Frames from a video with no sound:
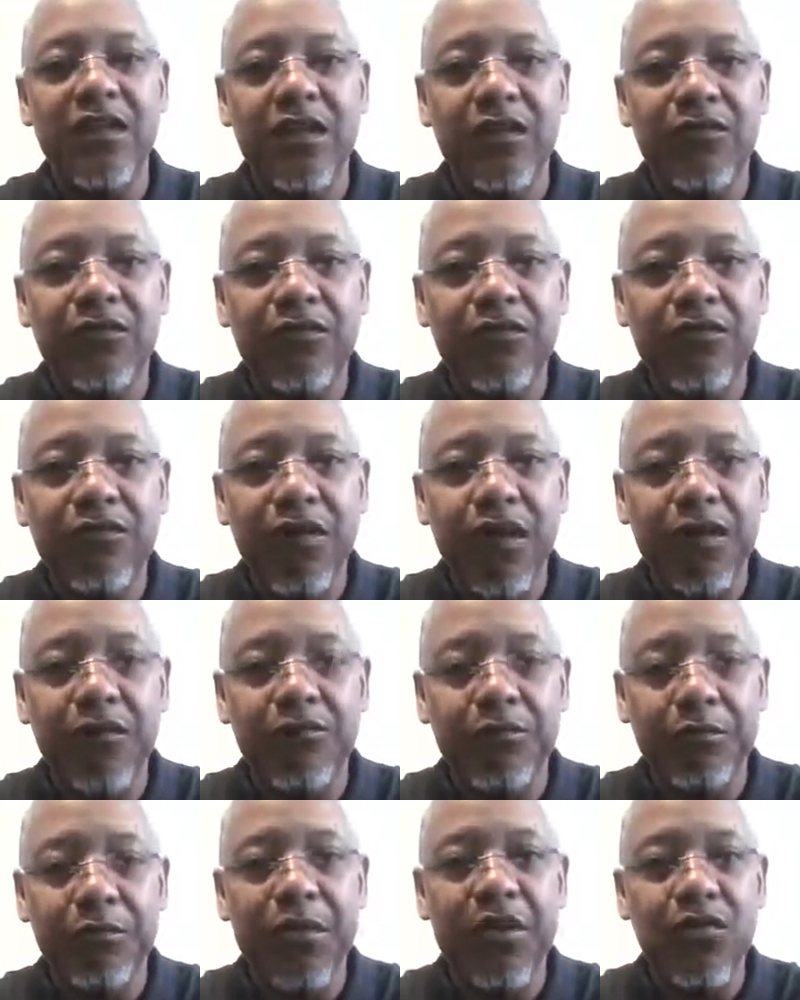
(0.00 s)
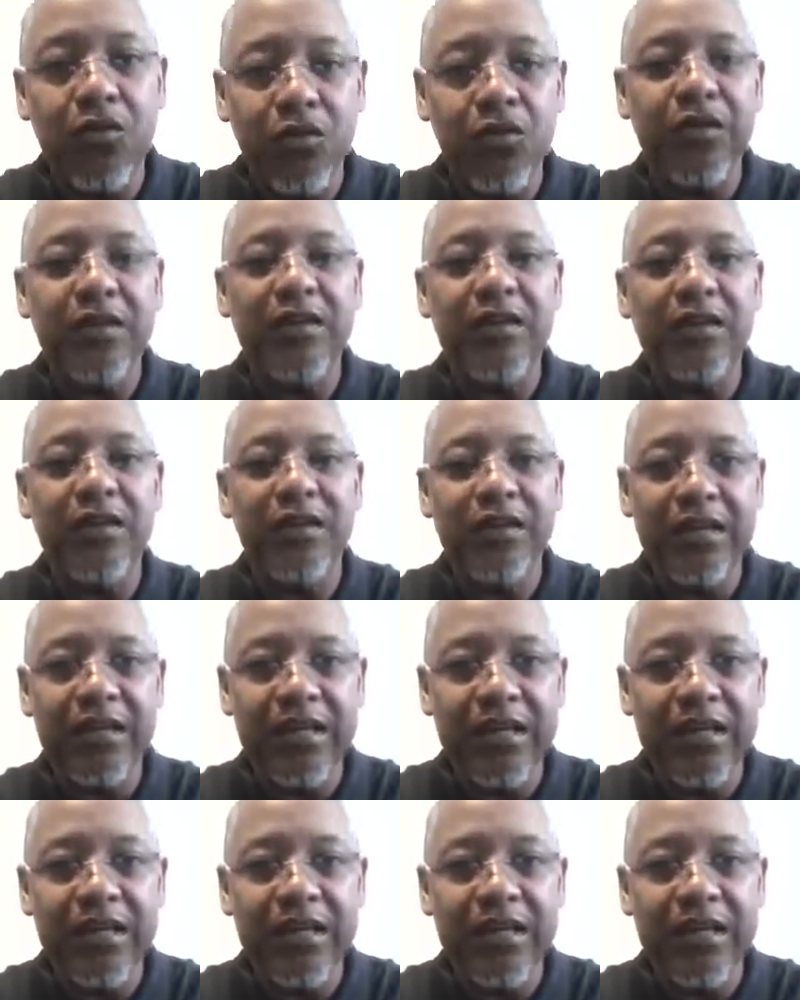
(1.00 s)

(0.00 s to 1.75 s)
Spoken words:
of Peoria,